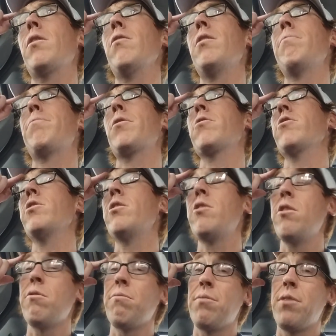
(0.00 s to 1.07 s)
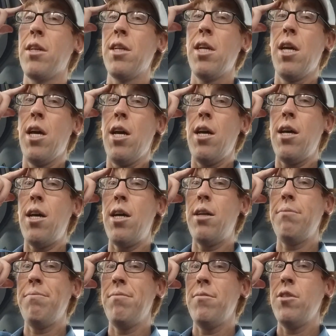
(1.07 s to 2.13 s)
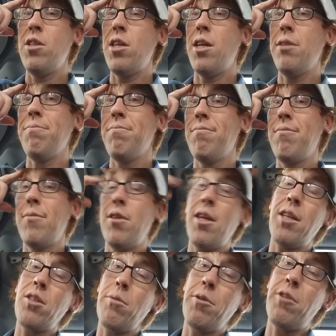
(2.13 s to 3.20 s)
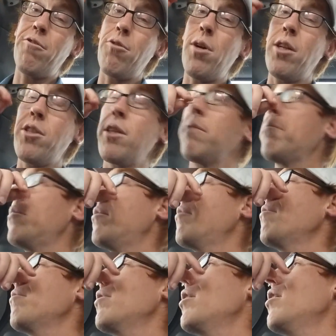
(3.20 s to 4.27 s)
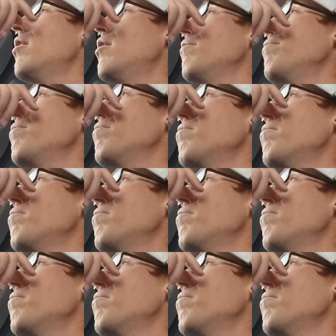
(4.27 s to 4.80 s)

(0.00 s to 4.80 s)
really person, you. Um, so, thanks so much for watching. I'll